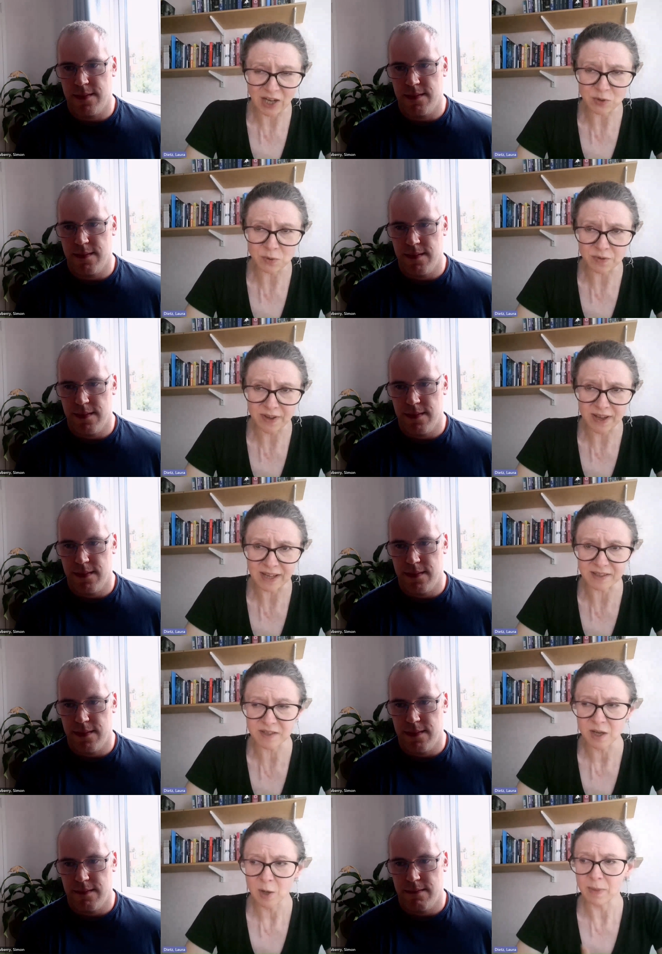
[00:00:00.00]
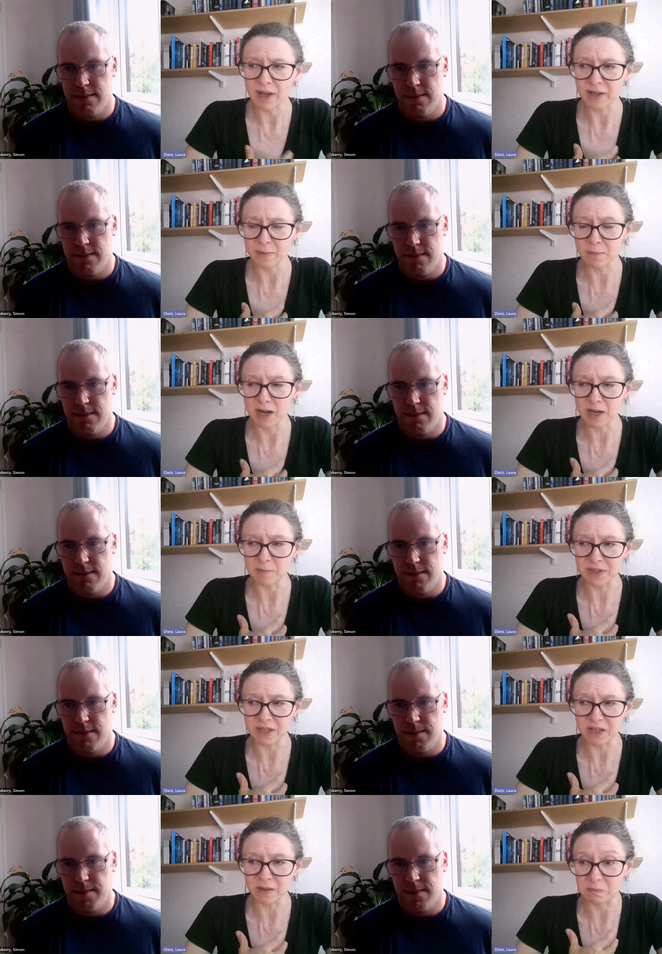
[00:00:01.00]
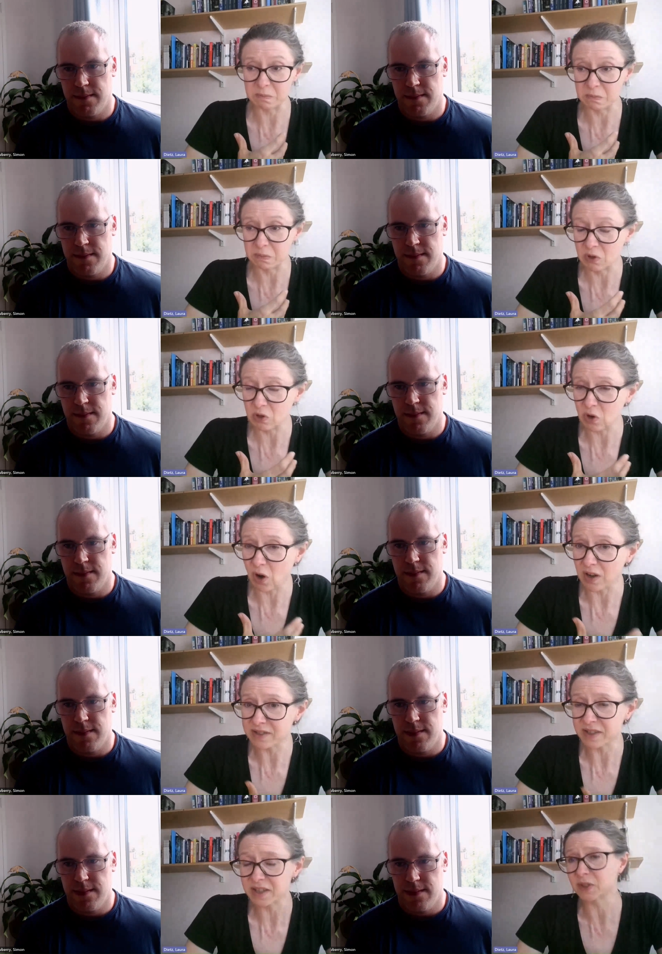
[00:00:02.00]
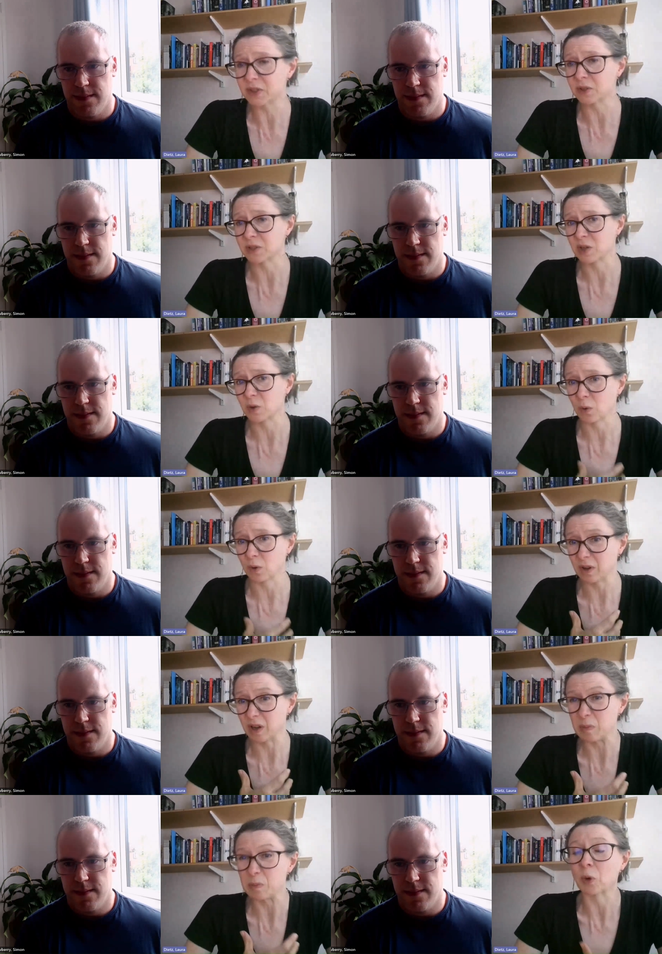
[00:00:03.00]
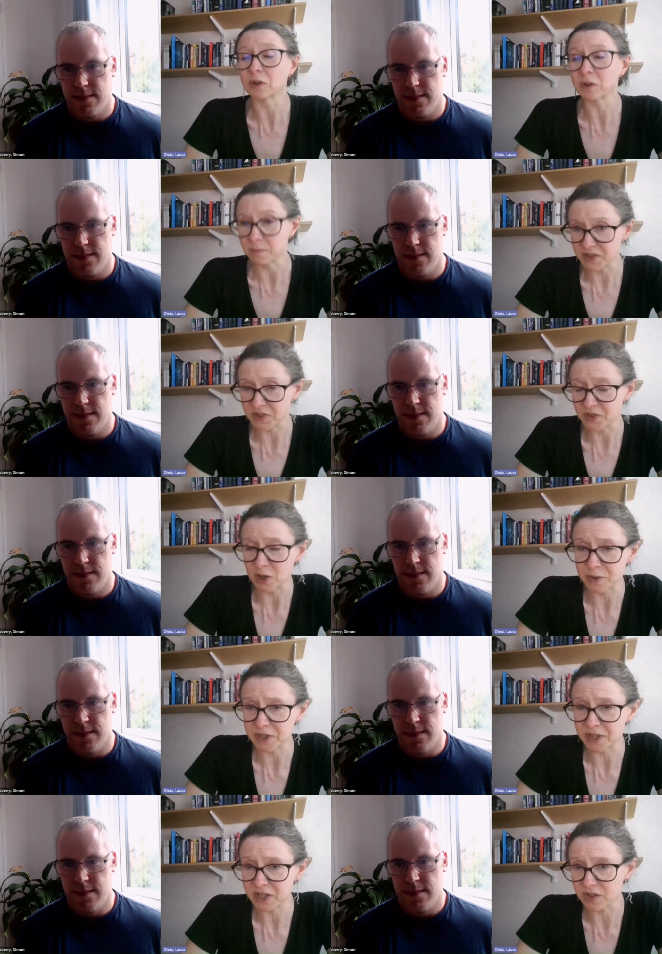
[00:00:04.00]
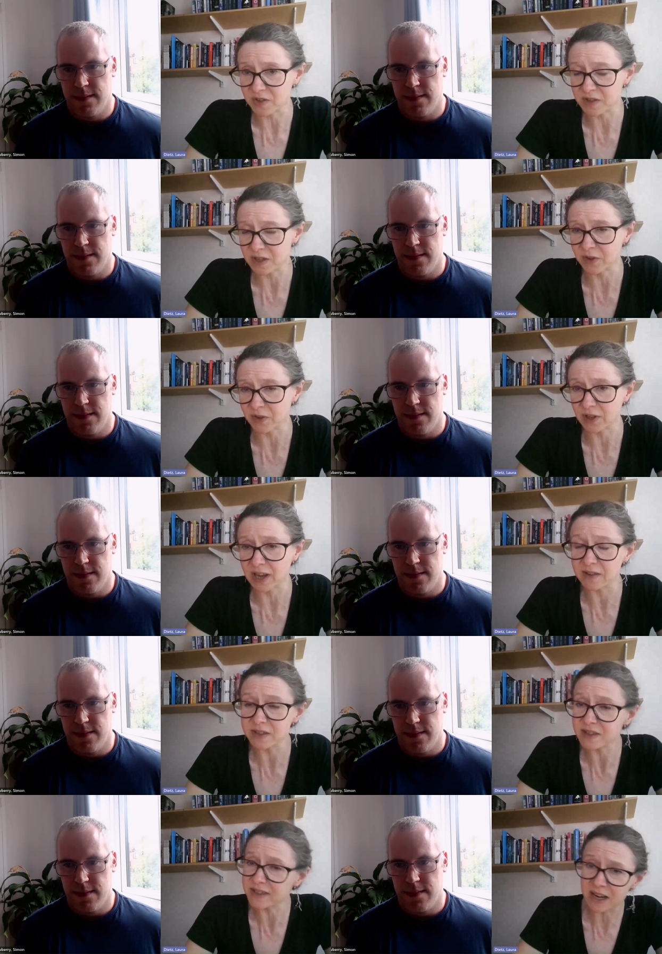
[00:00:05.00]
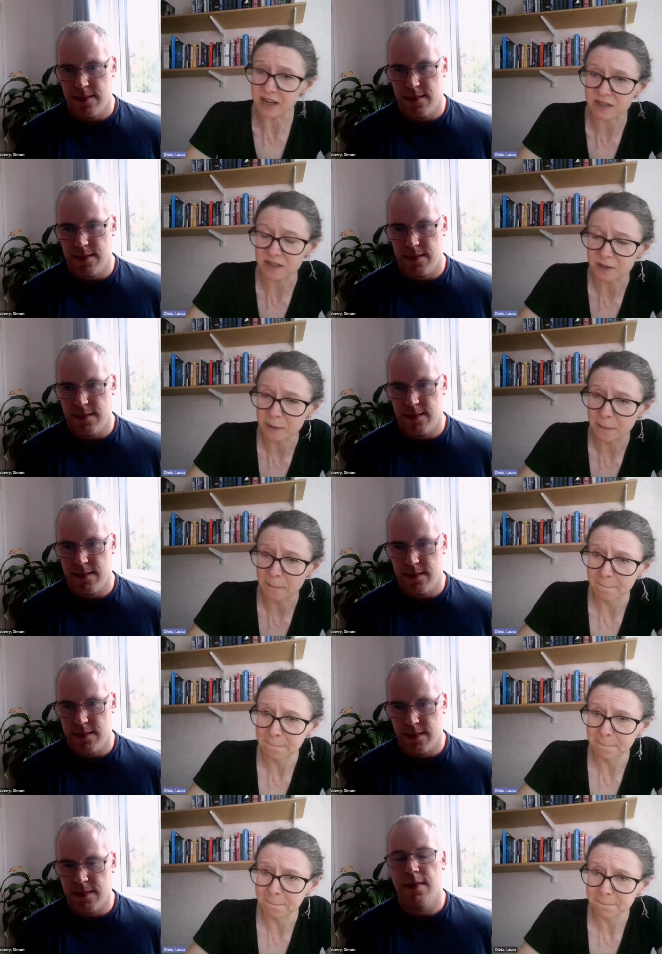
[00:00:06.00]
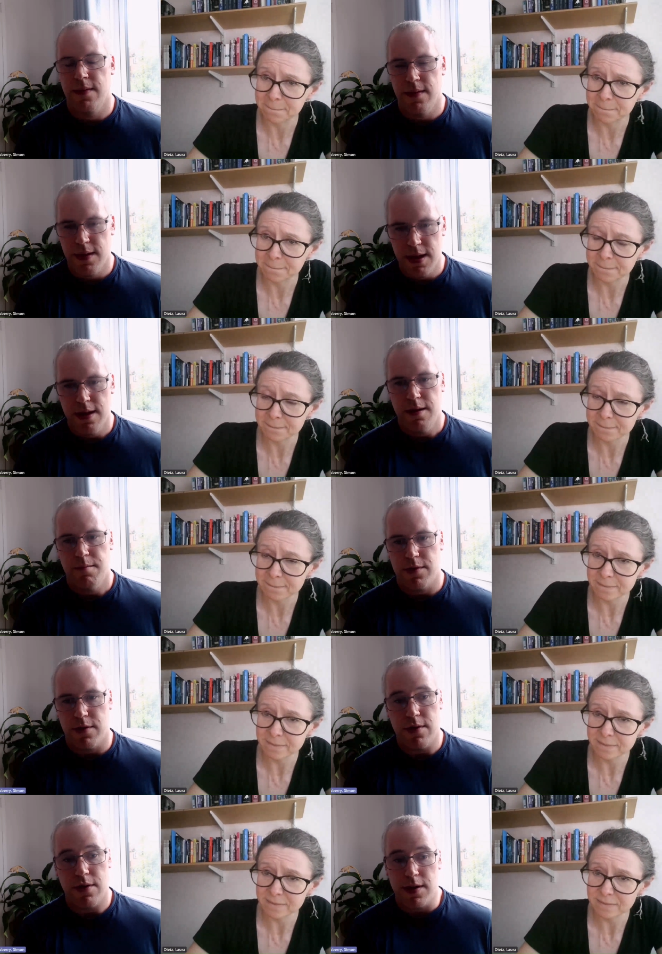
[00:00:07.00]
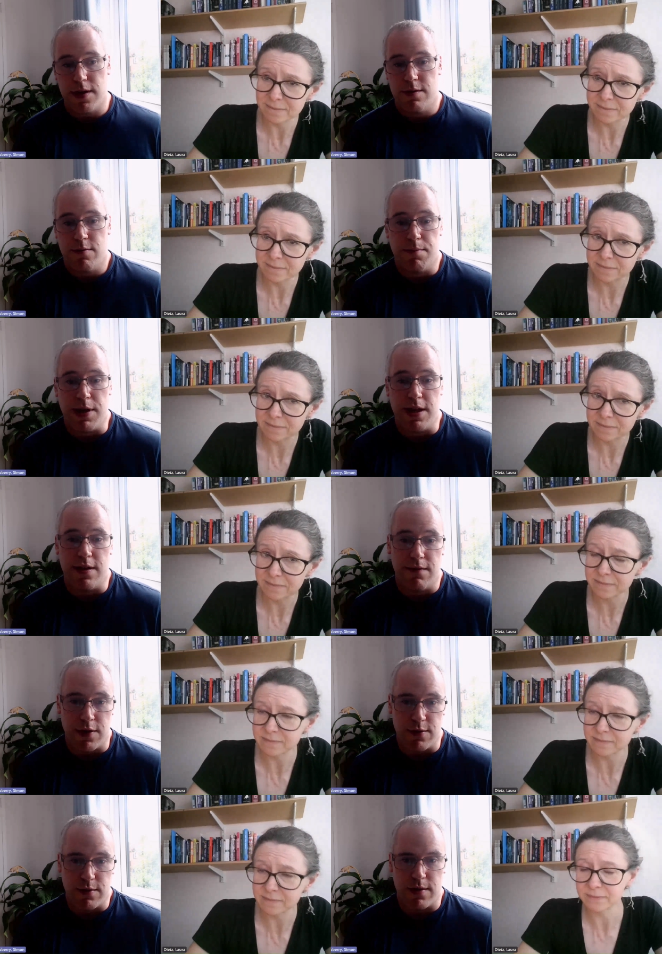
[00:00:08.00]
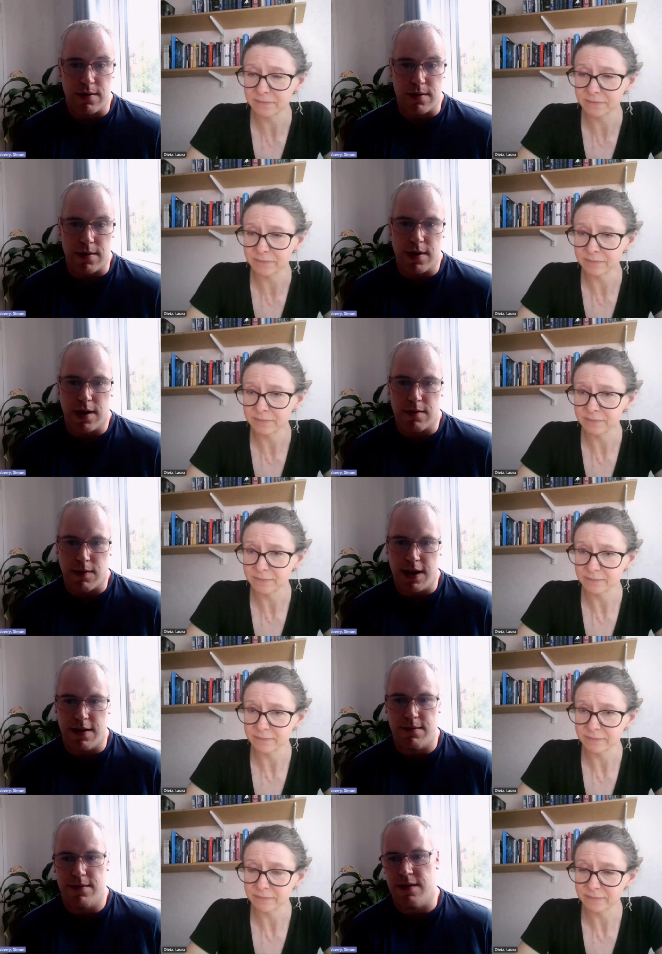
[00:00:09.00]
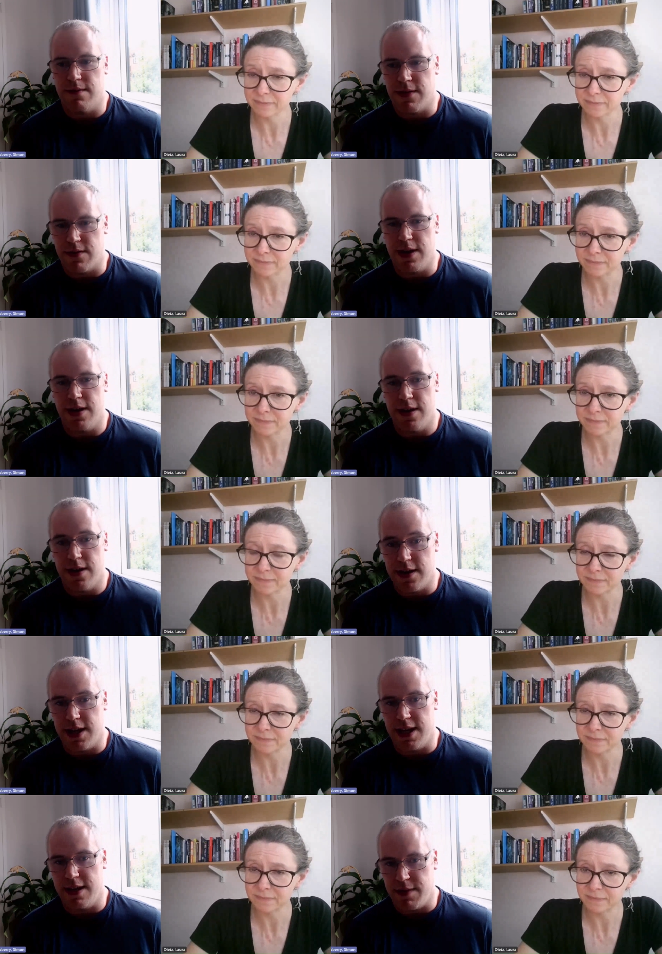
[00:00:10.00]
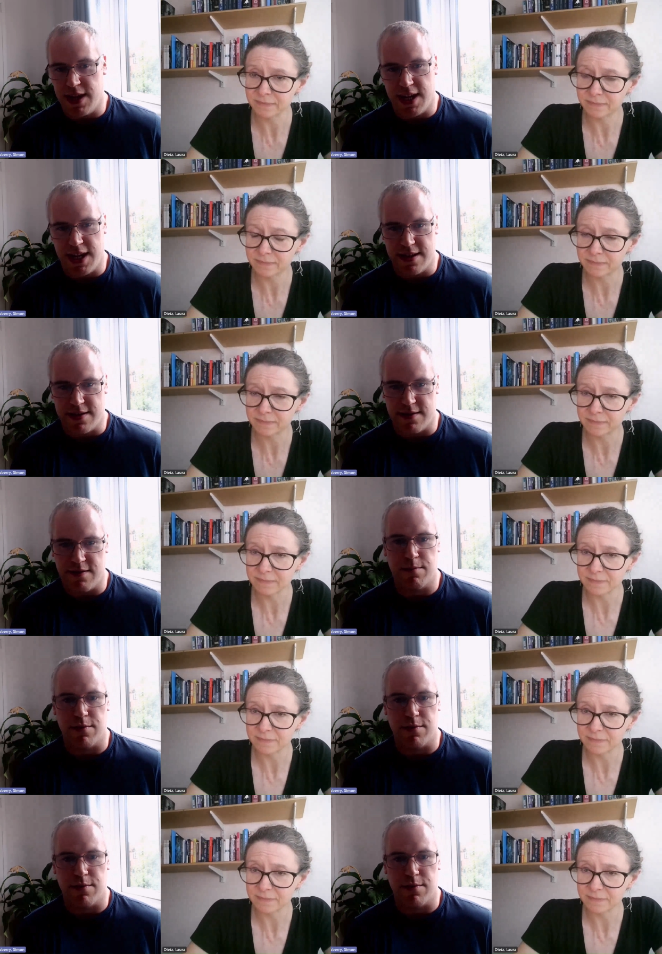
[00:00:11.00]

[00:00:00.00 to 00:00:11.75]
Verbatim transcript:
Speaker 1: the actual facts, but might be causing difficulty or important misinterpretations if they're allowed to
Speaker 2: stand? So a lot of this would be the folklore around the very early years of